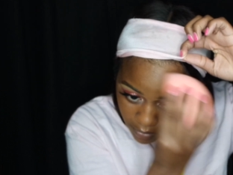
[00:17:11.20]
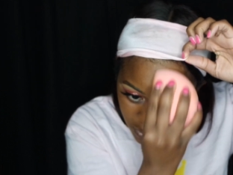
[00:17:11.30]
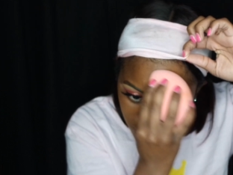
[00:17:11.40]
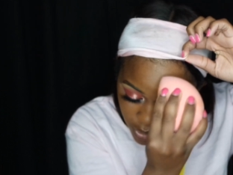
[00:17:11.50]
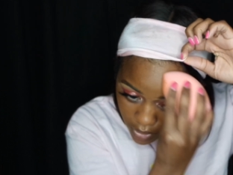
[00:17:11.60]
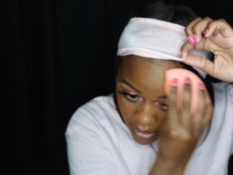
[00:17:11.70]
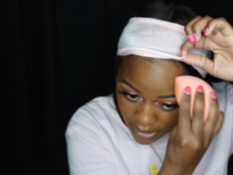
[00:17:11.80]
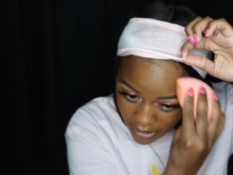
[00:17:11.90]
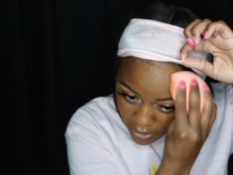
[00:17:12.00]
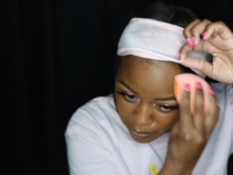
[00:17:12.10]
something to
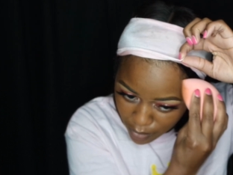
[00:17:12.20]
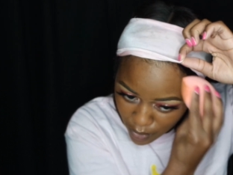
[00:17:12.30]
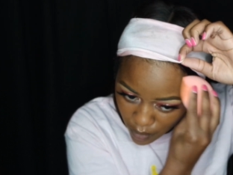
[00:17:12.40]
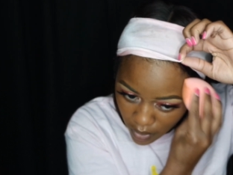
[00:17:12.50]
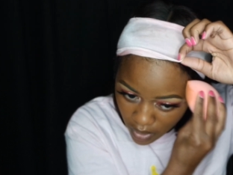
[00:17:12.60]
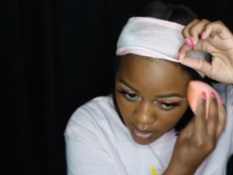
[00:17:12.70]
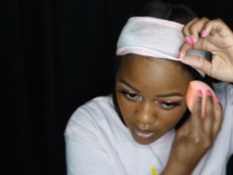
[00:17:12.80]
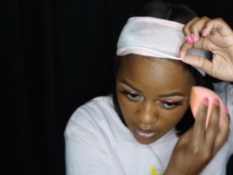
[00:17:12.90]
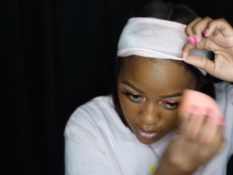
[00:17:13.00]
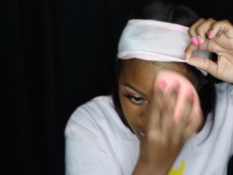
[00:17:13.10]
kind of keep you
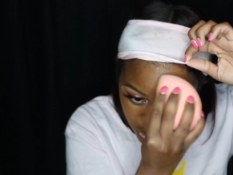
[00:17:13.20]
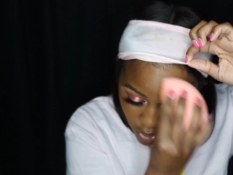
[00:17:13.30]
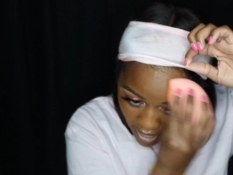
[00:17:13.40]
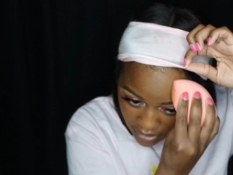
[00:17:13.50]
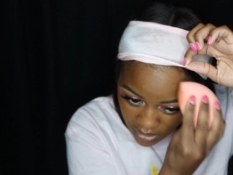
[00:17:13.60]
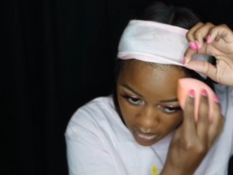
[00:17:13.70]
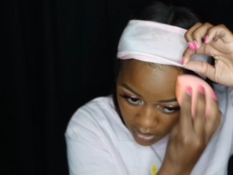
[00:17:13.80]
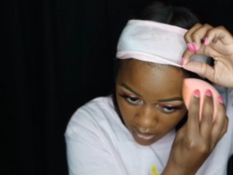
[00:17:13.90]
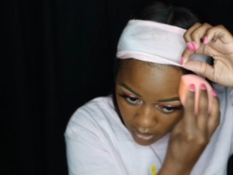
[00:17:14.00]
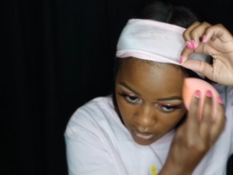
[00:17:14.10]
distracted.